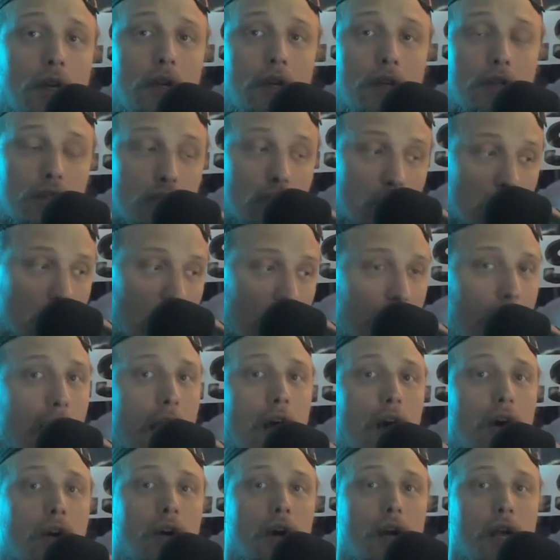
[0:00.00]
Straight
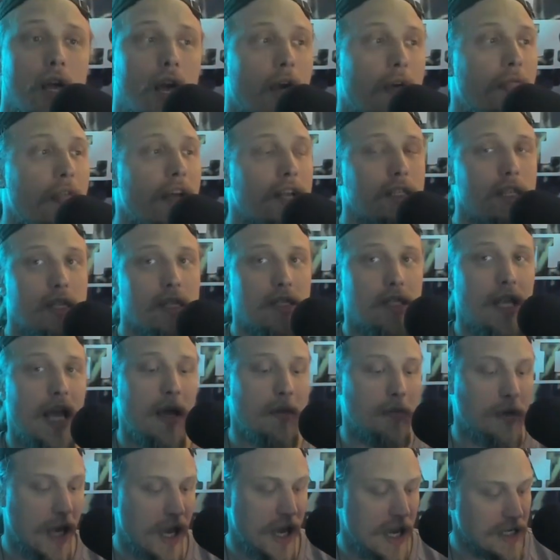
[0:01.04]
out. And that's the
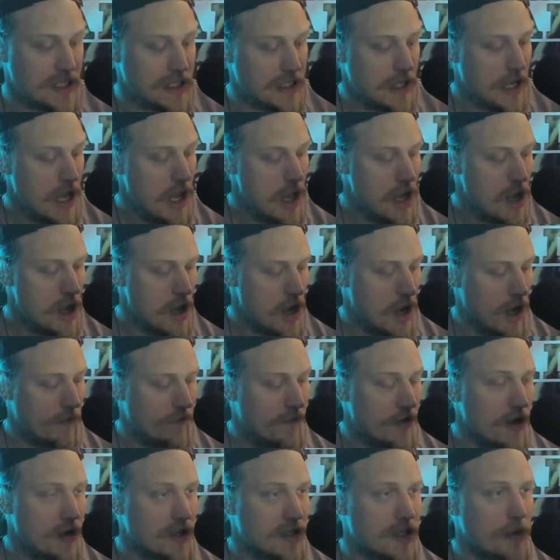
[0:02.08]
same case, a
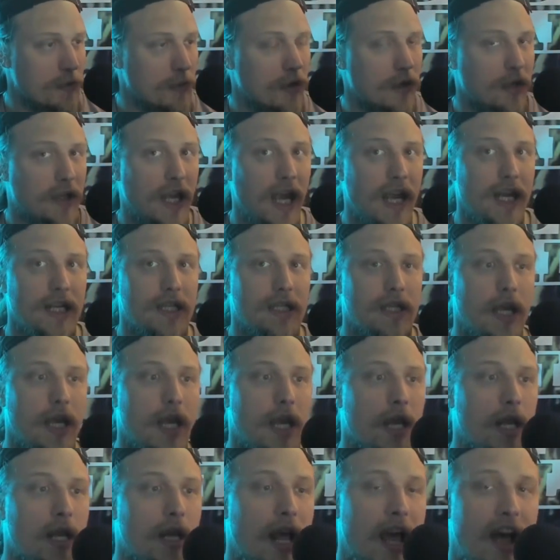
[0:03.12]
very similar case
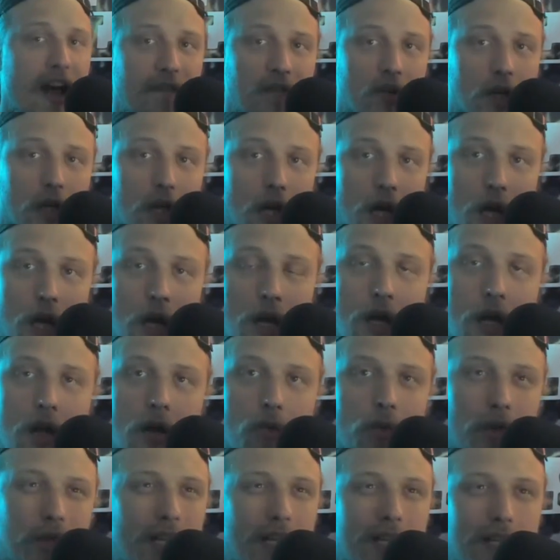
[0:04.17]
in Africa
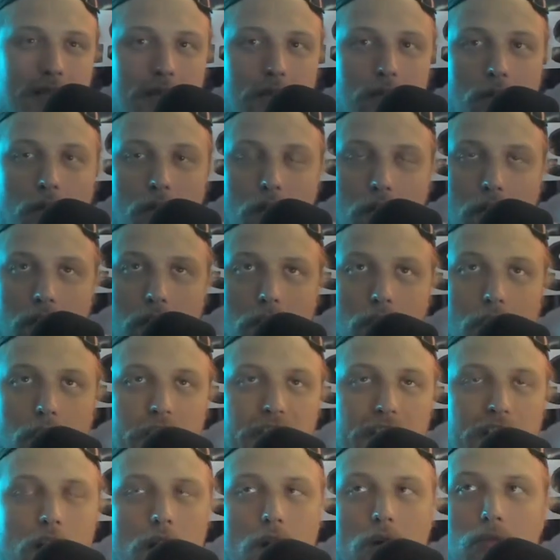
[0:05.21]
with these,
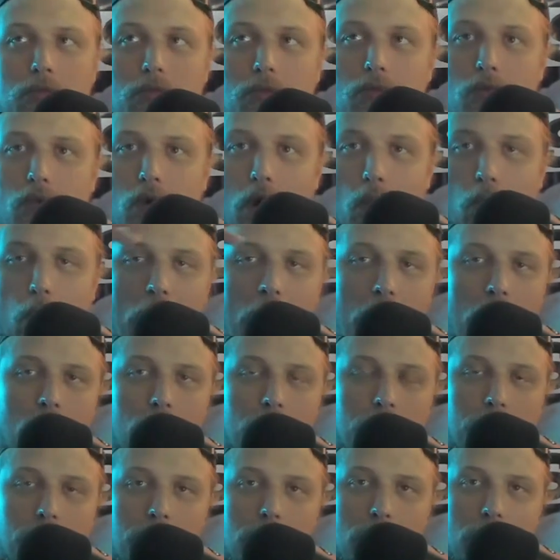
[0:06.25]

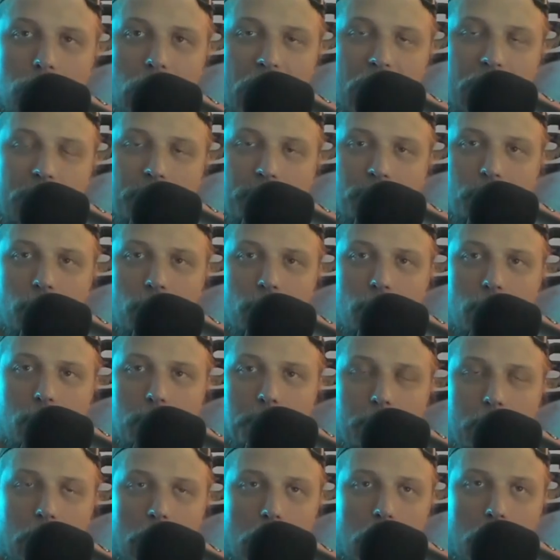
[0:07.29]
wildlife
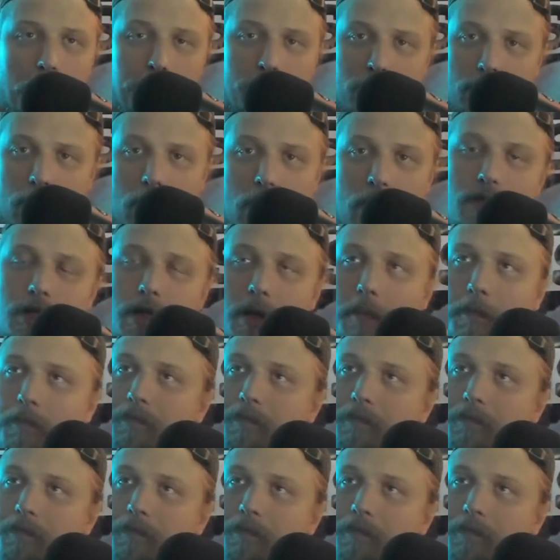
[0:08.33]
preserves.